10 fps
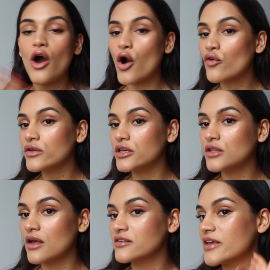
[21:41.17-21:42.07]
over the
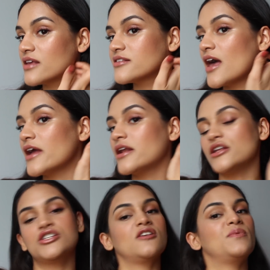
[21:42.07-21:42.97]
Glossier side
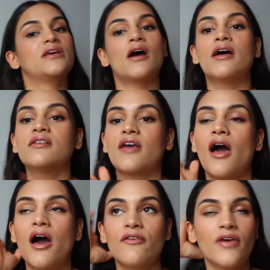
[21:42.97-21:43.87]
just because
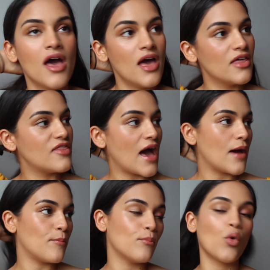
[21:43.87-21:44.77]
of
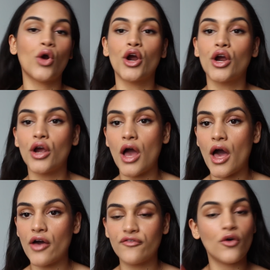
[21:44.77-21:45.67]
that more
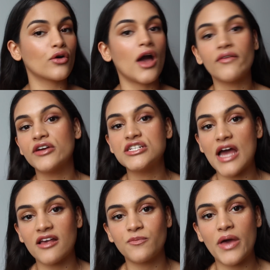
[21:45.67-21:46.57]
full coverage
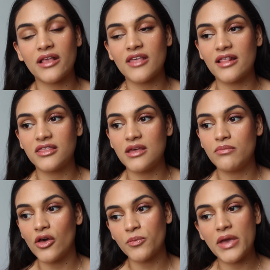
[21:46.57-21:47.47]
aspect that the
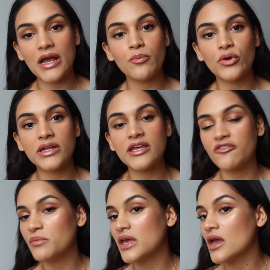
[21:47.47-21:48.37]
Milk Makeup would
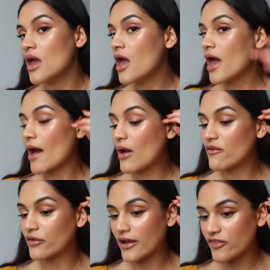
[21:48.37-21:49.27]
give me.
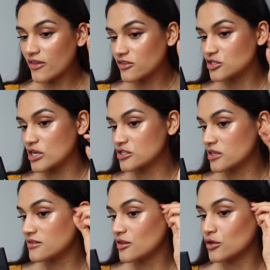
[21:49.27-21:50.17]
However, I think the stretch
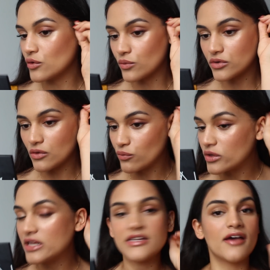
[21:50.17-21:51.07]
concealer
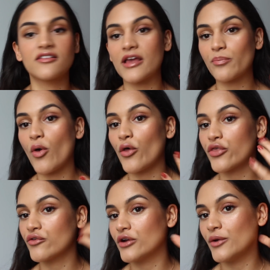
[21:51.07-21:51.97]
really does like pull
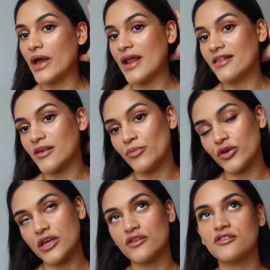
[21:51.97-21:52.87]
through and ends up
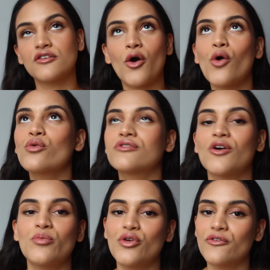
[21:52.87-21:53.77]
looking
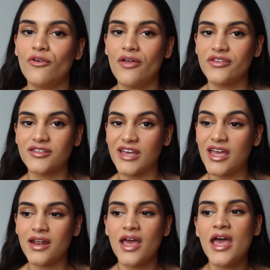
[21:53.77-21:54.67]
so beautiful on the
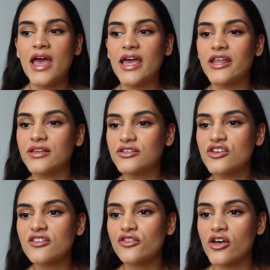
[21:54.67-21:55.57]
skin. It
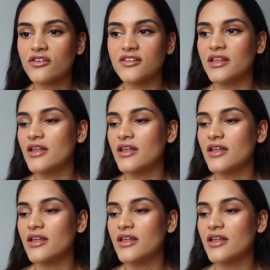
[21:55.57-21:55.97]
just looks